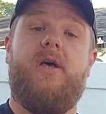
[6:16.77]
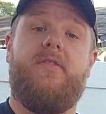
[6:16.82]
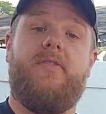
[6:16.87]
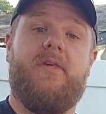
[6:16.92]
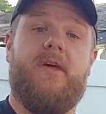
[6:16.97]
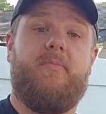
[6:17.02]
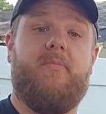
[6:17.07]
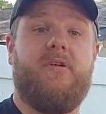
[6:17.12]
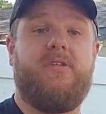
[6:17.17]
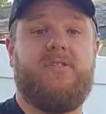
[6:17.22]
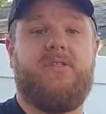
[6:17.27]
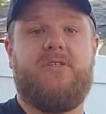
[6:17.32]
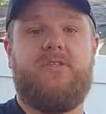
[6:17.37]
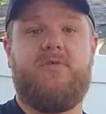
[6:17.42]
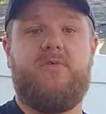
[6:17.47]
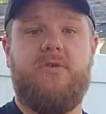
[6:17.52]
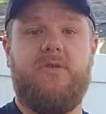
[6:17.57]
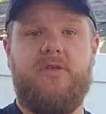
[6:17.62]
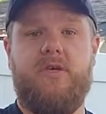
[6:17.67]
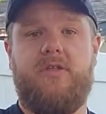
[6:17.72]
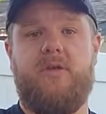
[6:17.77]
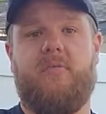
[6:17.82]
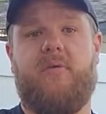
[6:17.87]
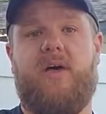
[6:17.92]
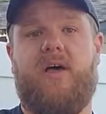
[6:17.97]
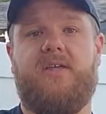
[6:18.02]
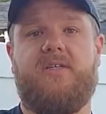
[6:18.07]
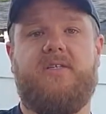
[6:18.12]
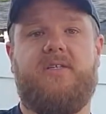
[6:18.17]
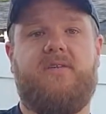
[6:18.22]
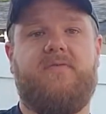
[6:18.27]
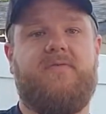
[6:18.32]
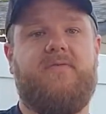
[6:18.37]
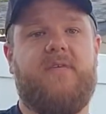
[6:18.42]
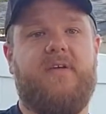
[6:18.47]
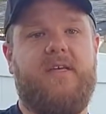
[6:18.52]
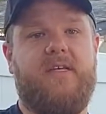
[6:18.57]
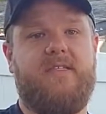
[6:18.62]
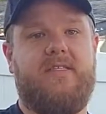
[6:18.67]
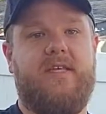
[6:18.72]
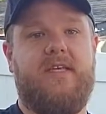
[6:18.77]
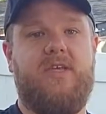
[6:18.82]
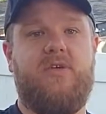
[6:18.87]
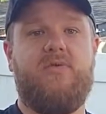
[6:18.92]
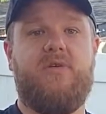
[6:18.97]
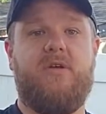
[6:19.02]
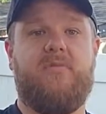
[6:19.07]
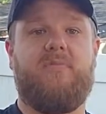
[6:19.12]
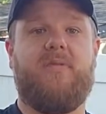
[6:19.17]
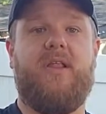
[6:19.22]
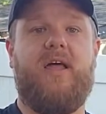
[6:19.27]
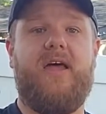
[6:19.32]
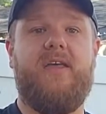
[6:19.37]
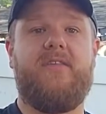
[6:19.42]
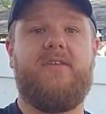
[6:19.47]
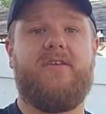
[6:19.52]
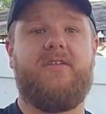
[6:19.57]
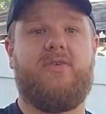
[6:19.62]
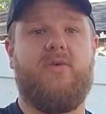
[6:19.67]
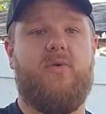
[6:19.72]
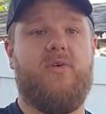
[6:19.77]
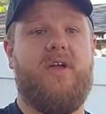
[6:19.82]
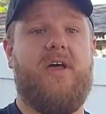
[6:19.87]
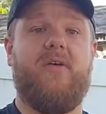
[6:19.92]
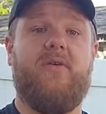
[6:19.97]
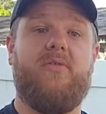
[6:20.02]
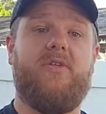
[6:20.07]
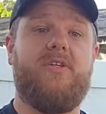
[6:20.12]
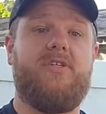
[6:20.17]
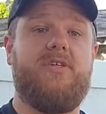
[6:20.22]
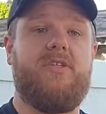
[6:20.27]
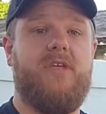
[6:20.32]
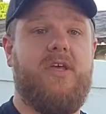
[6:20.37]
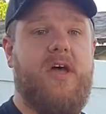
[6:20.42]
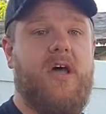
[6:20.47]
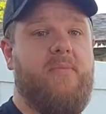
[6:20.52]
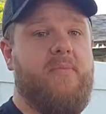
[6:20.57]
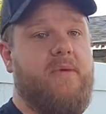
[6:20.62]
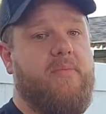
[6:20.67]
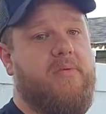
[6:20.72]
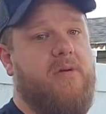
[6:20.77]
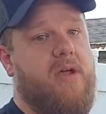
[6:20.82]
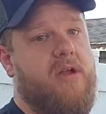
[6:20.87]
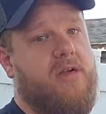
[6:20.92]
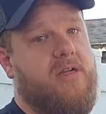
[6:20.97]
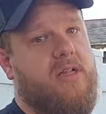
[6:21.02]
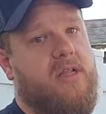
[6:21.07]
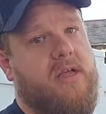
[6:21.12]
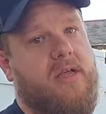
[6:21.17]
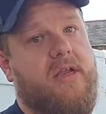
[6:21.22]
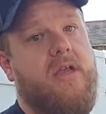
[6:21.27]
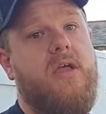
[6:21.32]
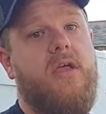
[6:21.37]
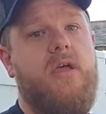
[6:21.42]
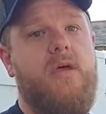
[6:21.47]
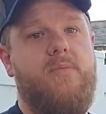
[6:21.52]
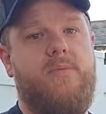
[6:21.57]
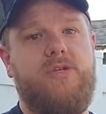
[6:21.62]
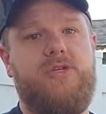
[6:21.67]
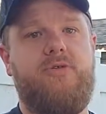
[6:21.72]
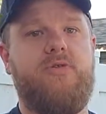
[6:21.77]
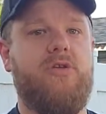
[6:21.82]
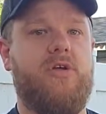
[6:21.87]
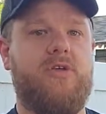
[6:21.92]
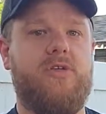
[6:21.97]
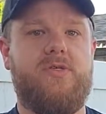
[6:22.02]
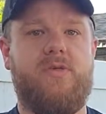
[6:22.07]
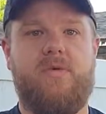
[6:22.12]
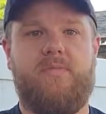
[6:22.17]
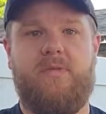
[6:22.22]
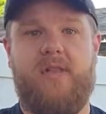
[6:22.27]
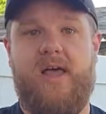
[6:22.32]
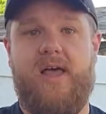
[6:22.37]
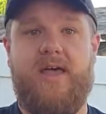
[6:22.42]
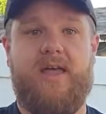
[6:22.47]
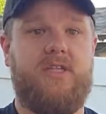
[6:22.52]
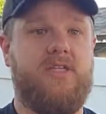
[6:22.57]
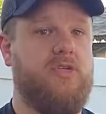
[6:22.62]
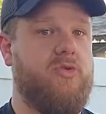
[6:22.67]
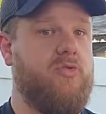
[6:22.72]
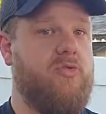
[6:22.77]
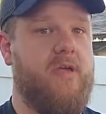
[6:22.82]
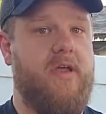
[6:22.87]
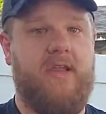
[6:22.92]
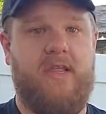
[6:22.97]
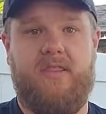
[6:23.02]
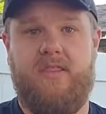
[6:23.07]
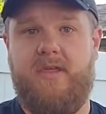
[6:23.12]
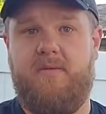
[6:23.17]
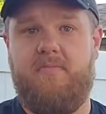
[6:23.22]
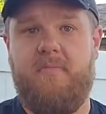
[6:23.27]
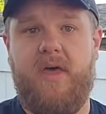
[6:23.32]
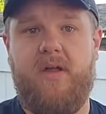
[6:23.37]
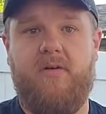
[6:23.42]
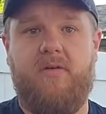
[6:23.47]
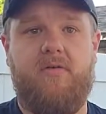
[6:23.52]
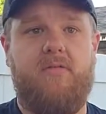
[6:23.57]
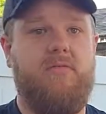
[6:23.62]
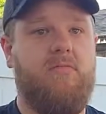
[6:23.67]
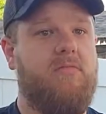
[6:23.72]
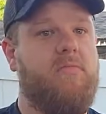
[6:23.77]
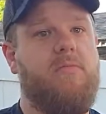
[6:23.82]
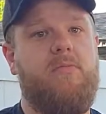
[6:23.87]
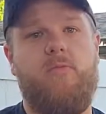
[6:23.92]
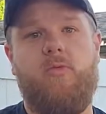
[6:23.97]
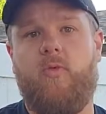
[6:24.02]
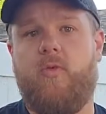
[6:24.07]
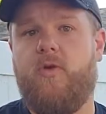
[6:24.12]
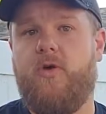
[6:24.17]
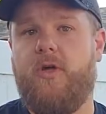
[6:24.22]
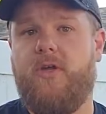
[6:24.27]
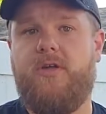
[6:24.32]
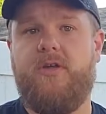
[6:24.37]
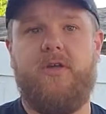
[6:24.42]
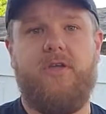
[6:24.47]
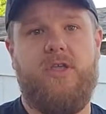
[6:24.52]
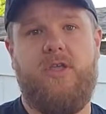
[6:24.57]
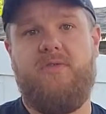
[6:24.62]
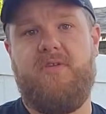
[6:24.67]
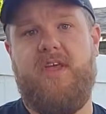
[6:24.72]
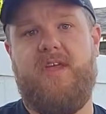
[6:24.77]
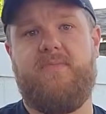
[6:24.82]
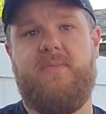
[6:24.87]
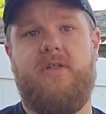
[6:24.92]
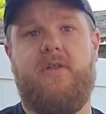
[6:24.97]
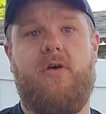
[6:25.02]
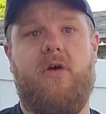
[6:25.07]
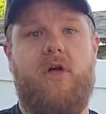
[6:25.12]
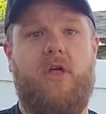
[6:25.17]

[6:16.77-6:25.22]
That brings us to another positive, is that you can apply this door not only to the Omlet product line, but you can also apply it to anything metal, wood, you name it.